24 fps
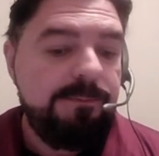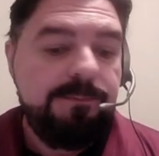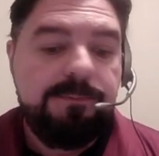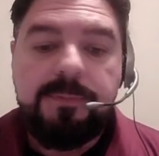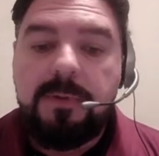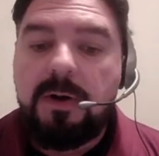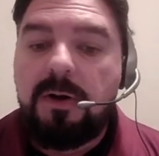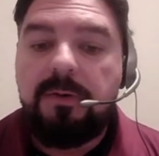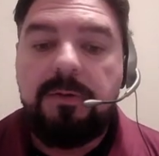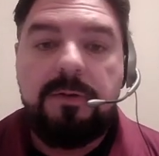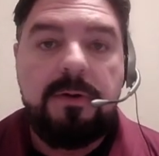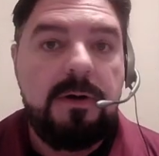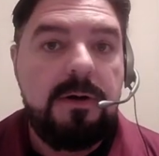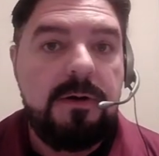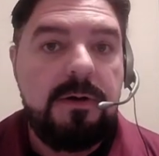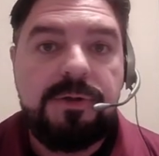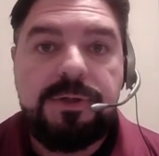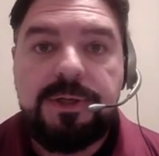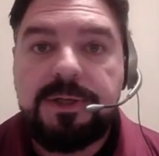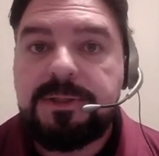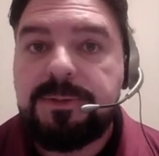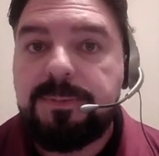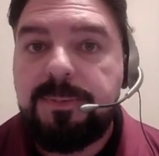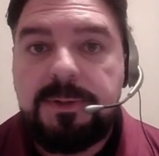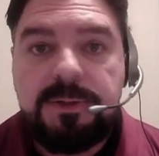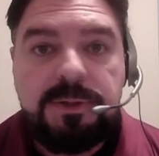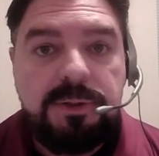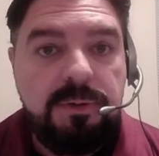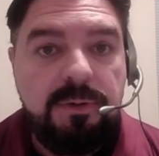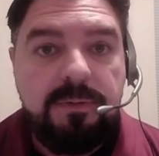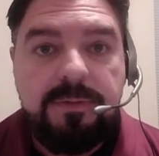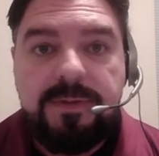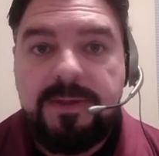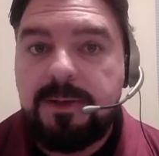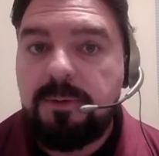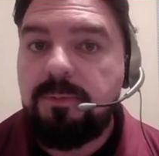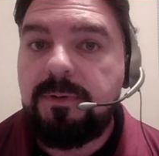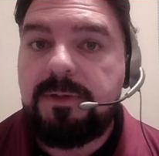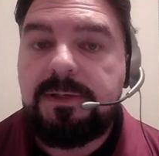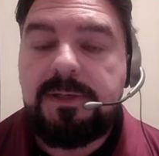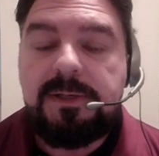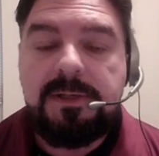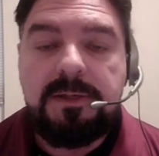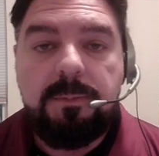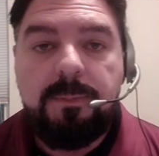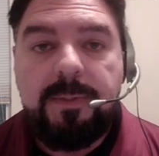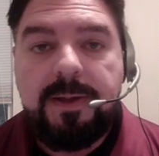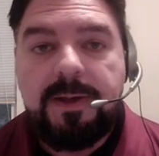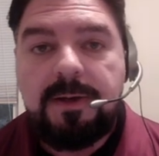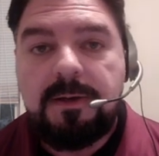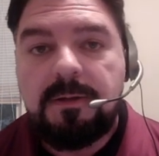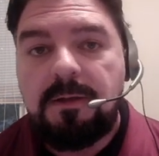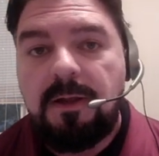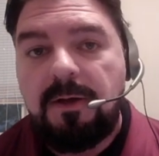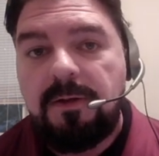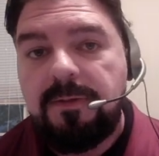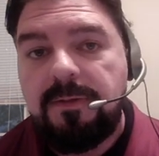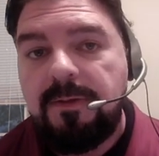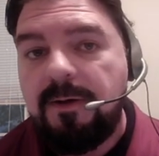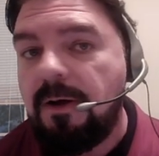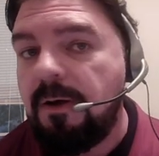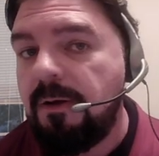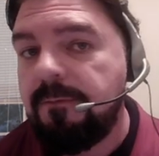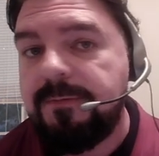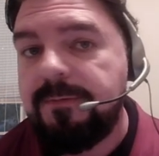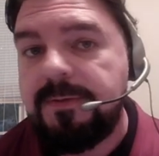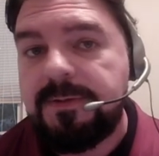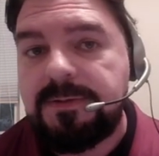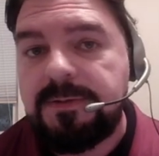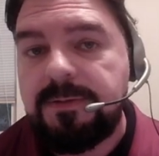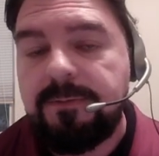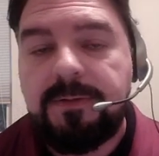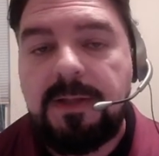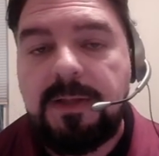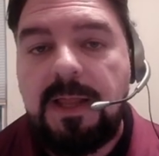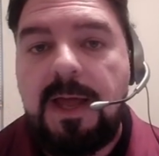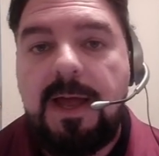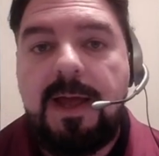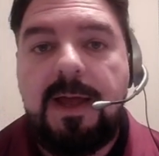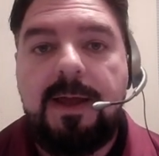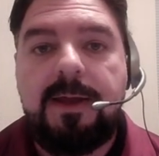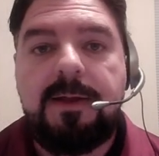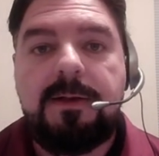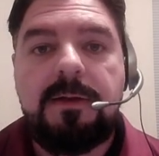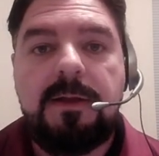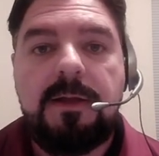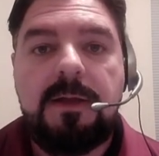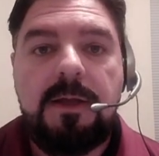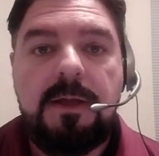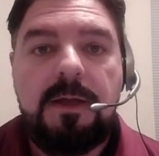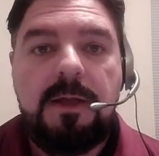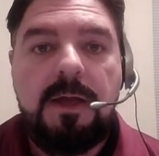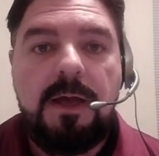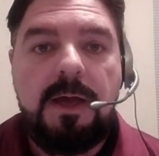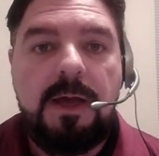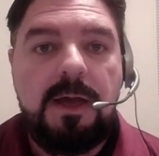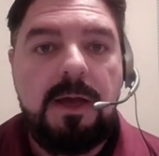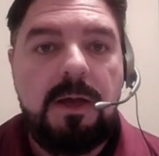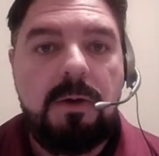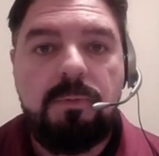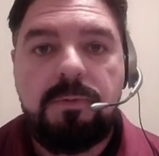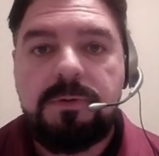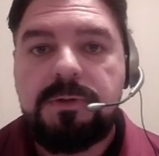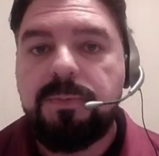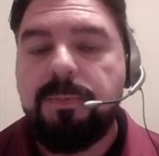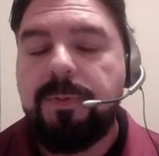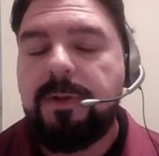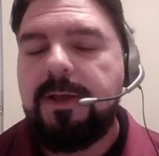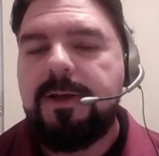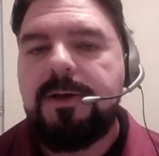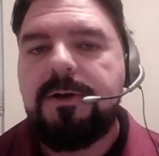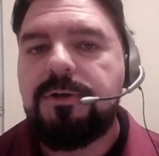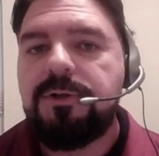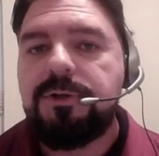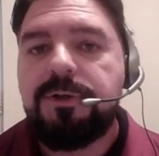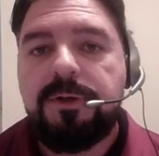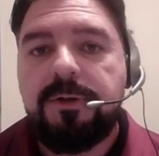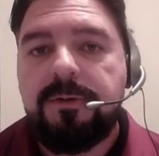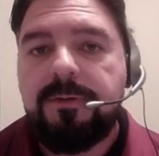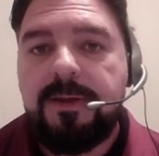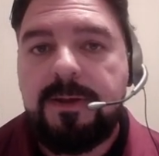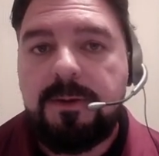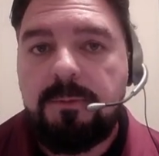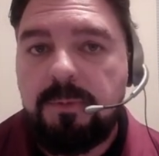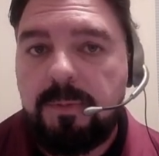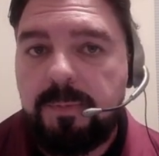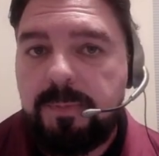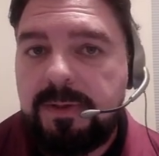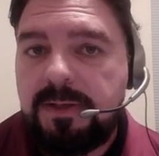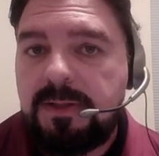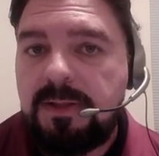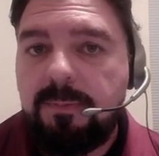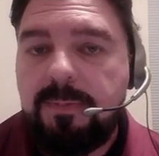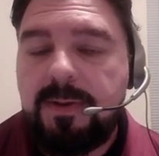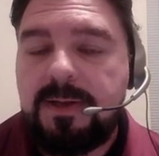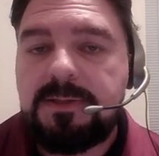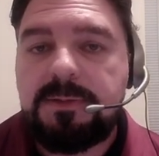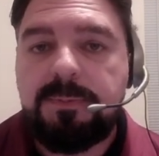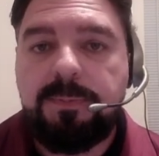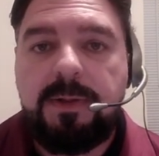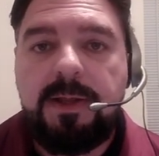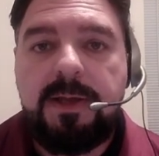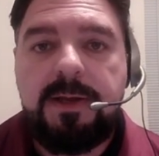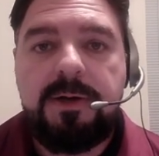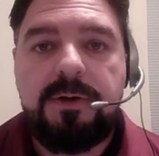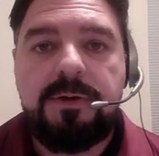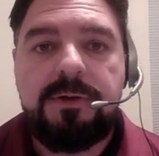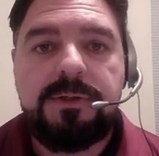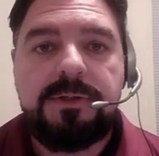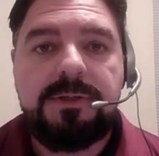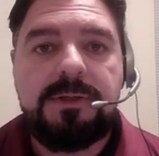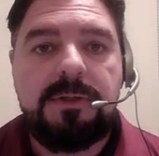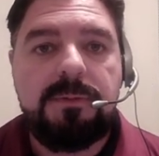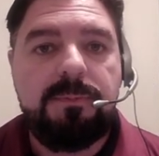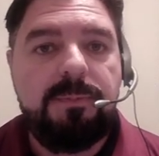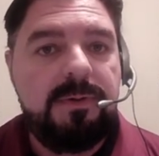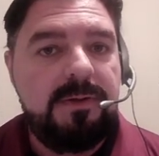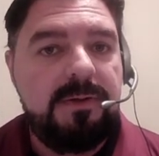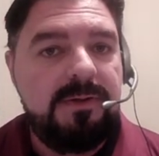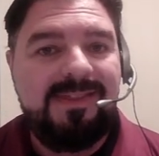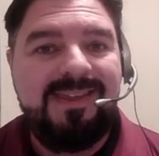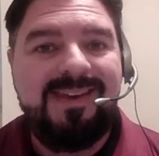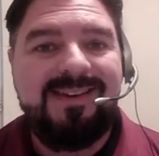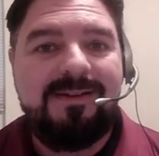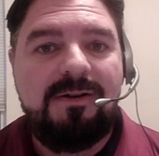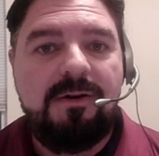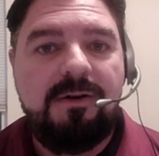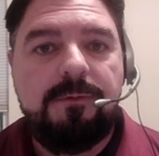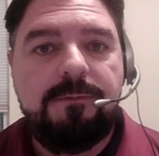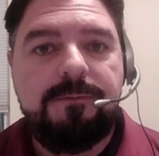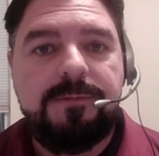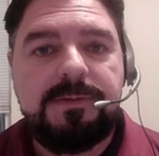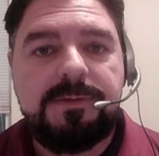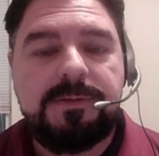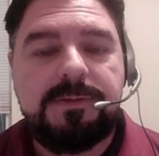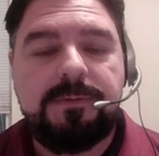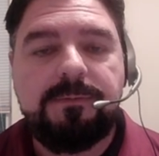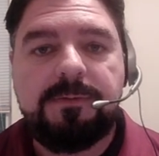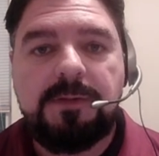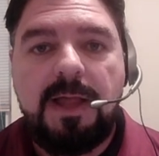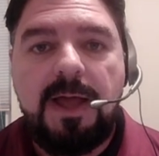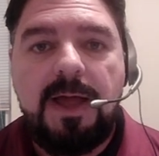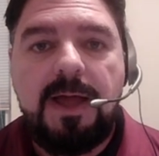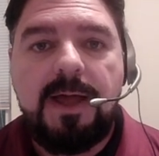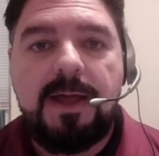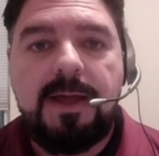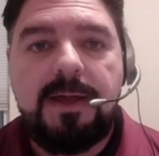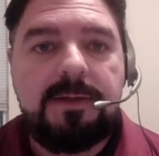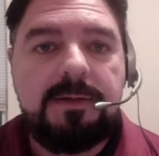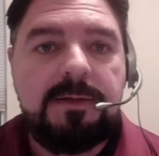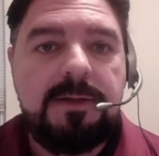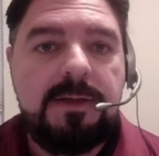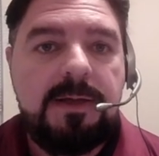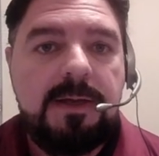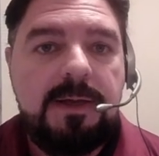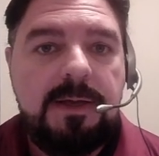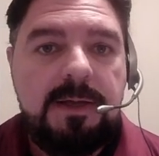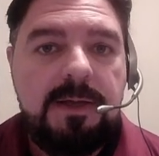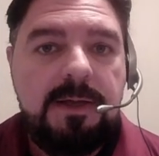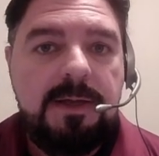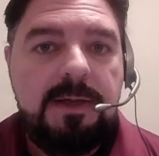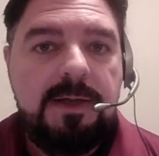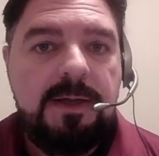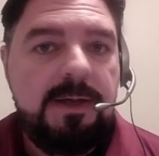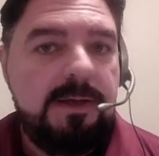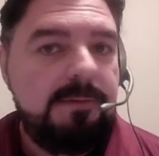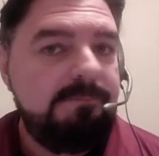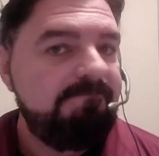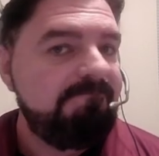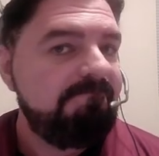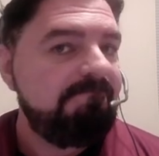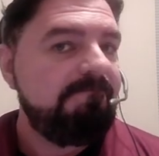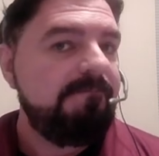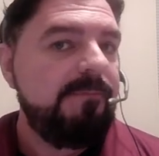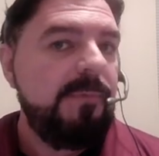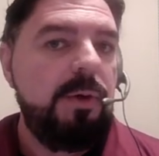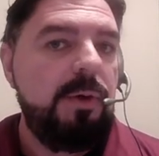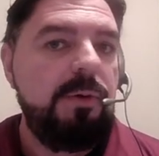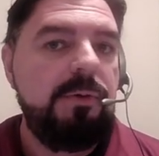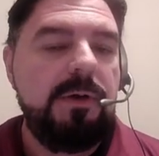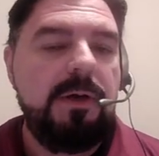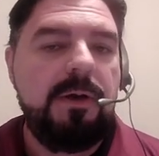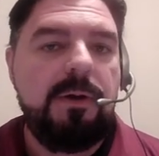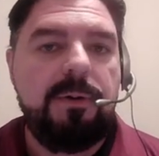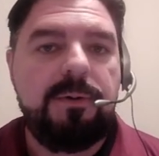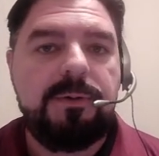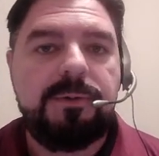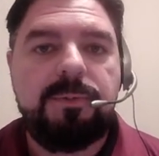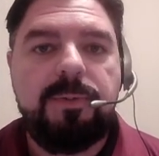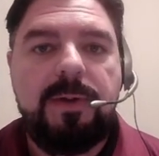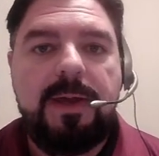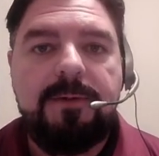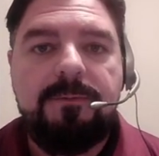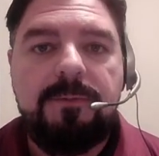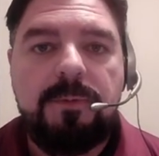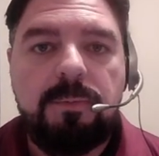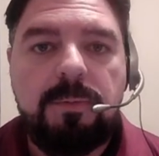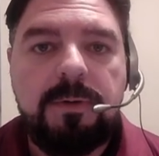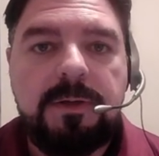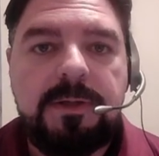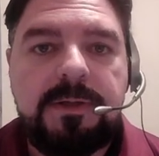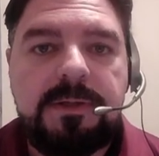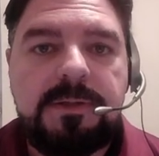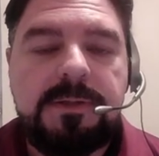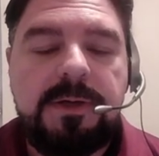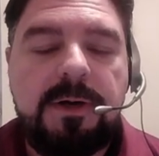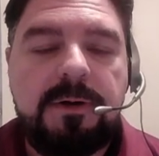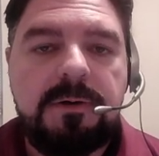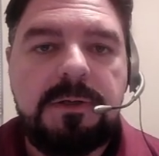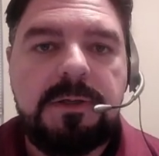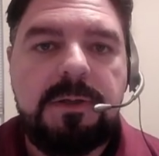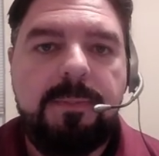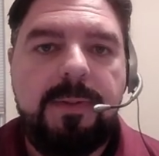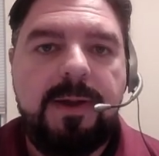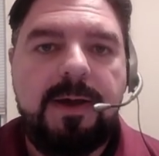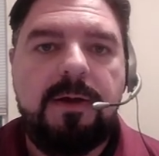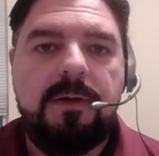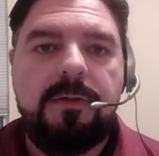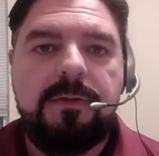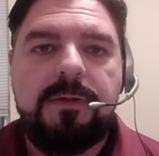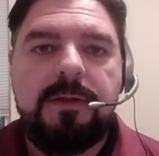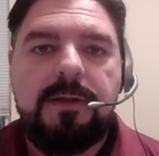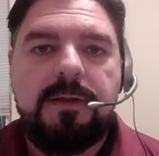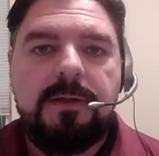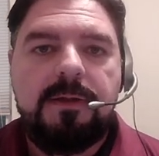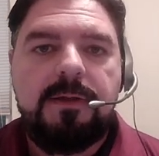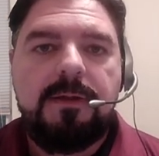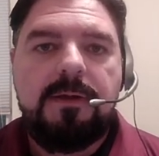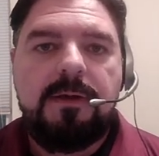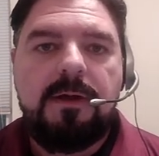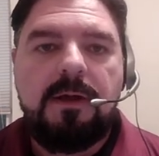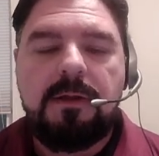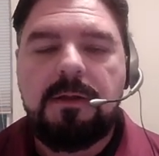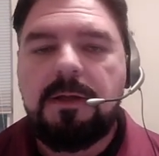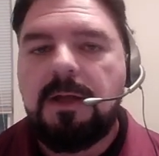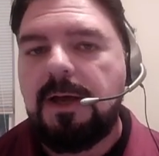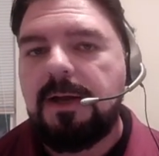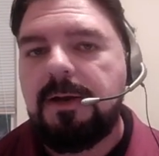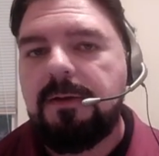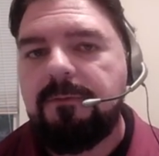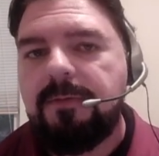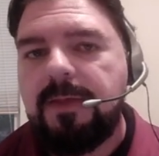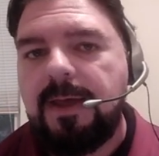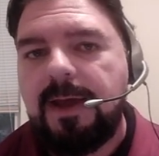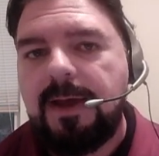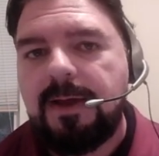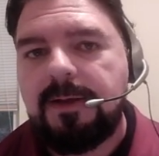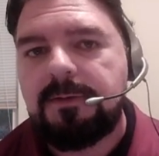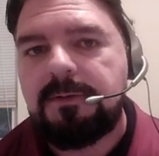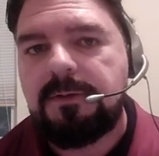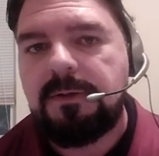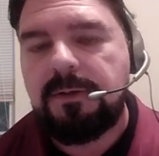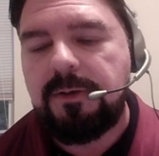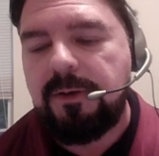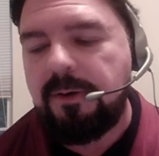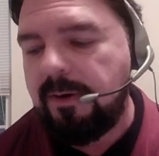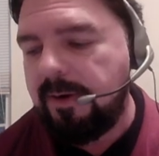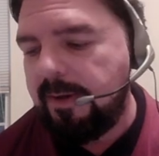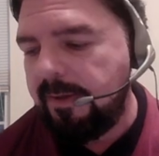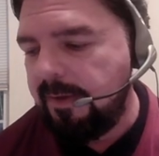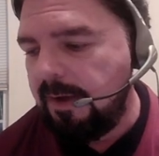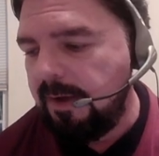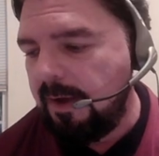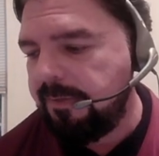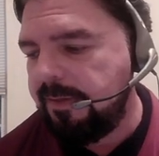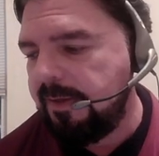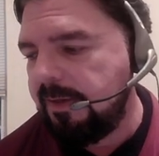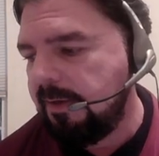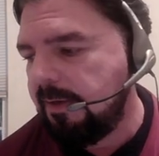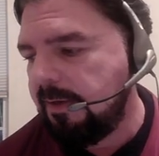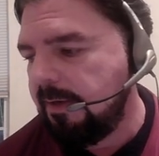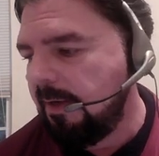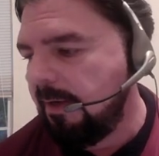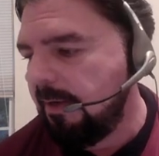Are there adjustments you think we need to make along the offensive line? Which players do you think would be the best players to put in that offensive line? Who knows? We haven't really talked about a lot of that. You know, I think